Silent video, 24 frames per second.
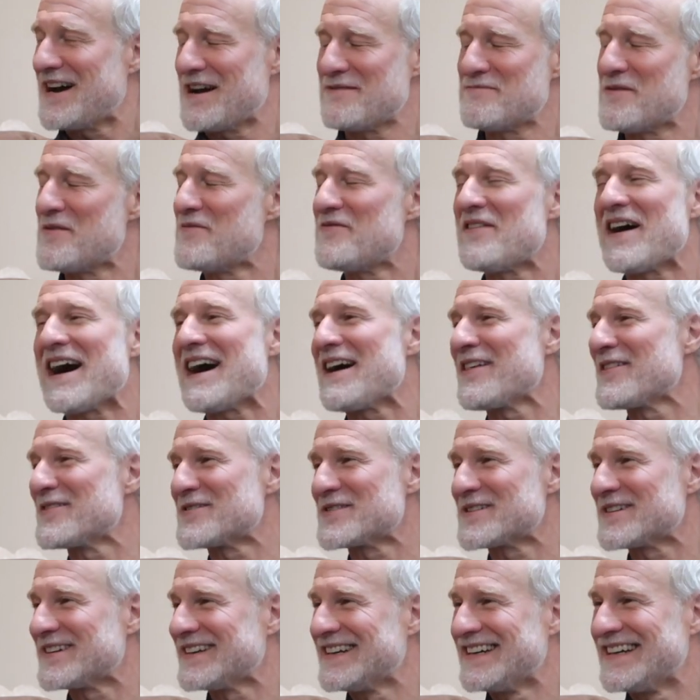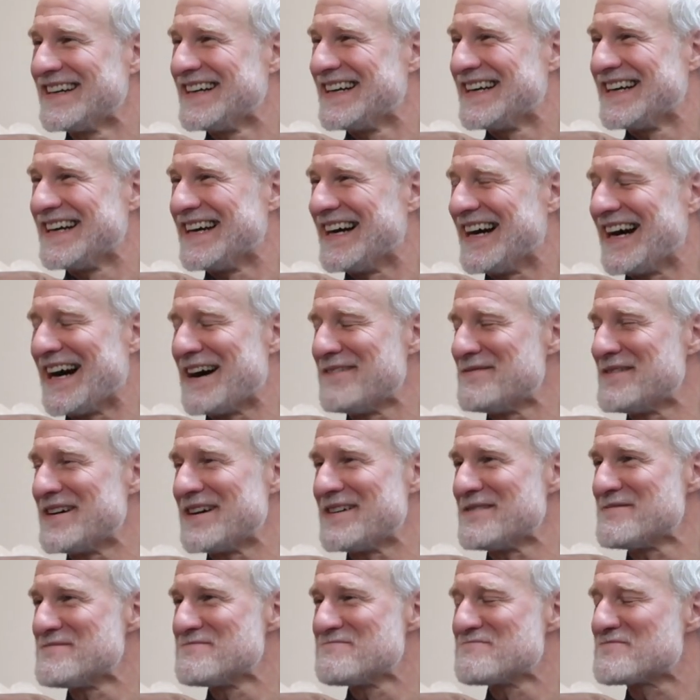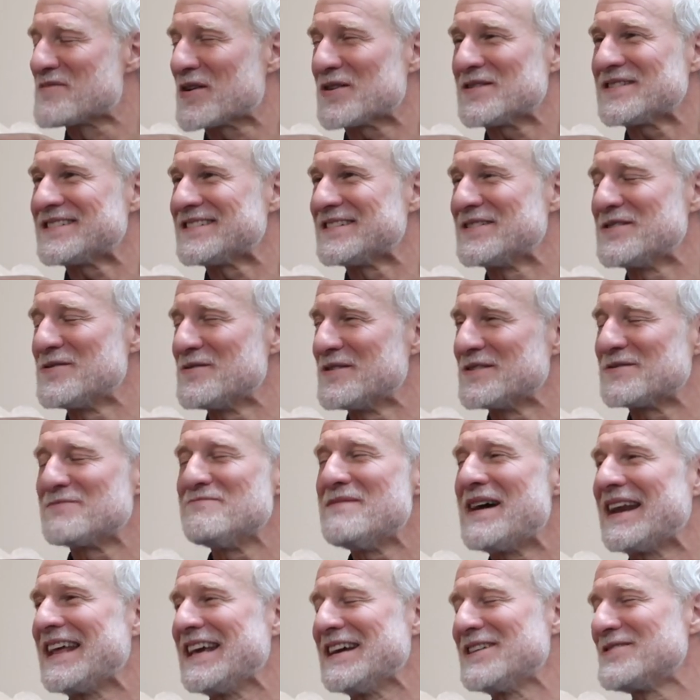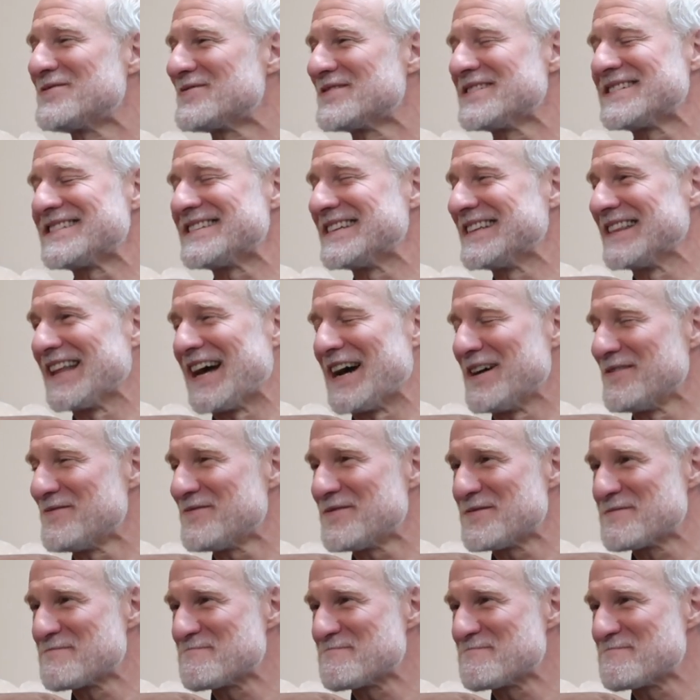I'm a father. I'm a person who has many interests in life.